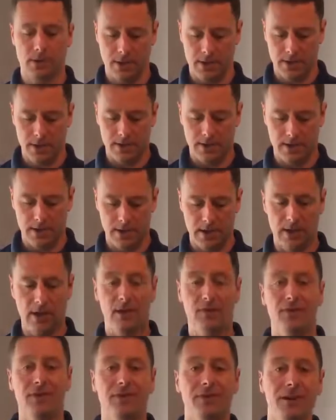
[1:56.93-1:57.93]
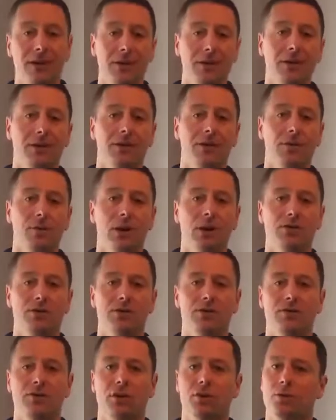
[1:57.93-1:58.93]
and if you've got any
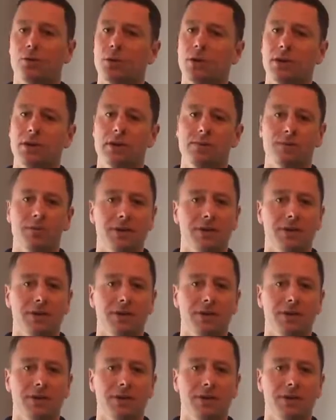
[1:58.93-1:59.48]
questions or queries,